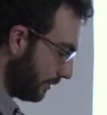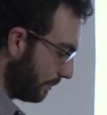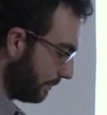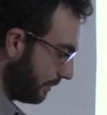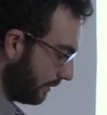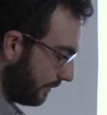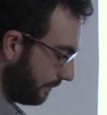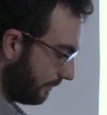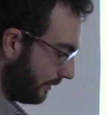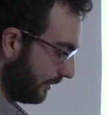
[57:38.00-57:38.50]

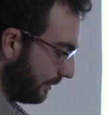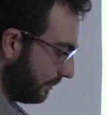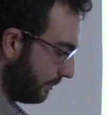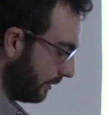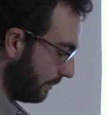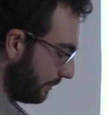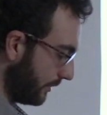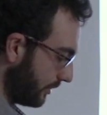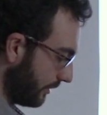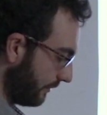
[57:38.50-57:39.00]
for the
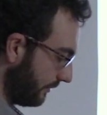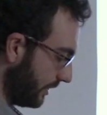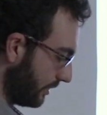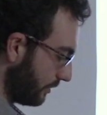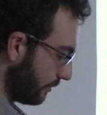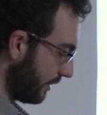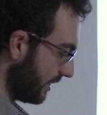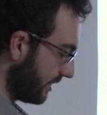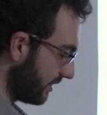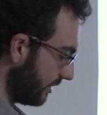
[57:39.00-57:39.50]
purpose of
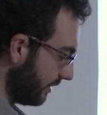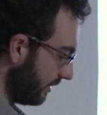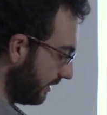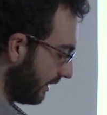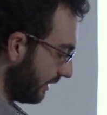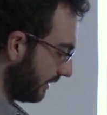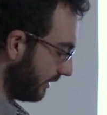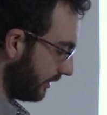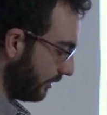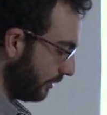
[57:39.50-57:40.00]
this question
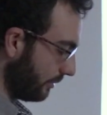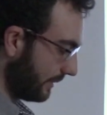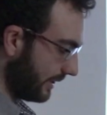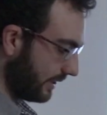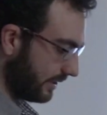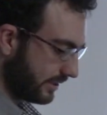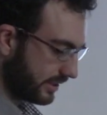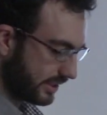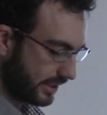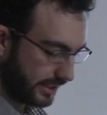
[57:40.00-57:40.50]
that
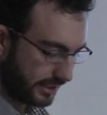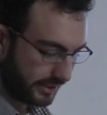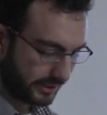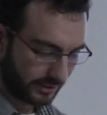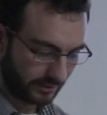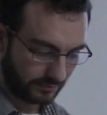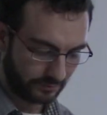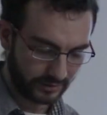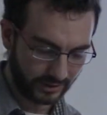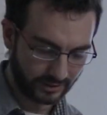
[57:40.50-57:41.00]
human
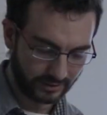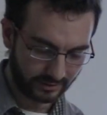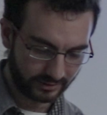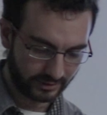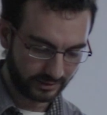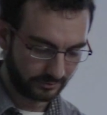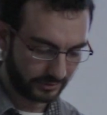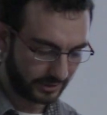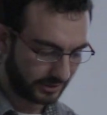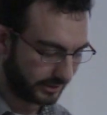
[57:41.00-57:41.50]
scientific
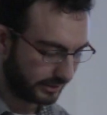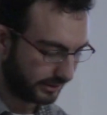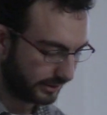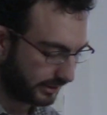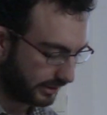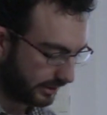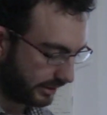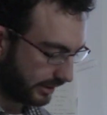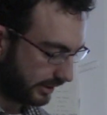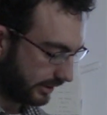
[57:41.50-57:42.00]

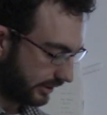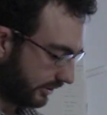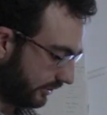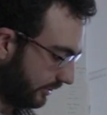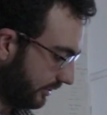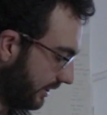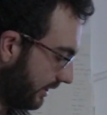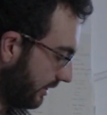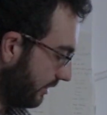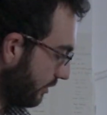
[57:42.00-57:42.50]
activity
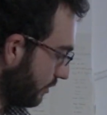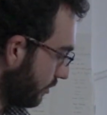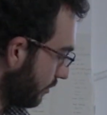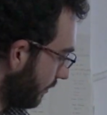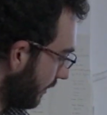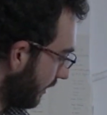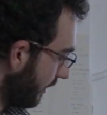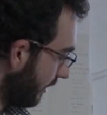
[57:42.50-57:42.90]
continues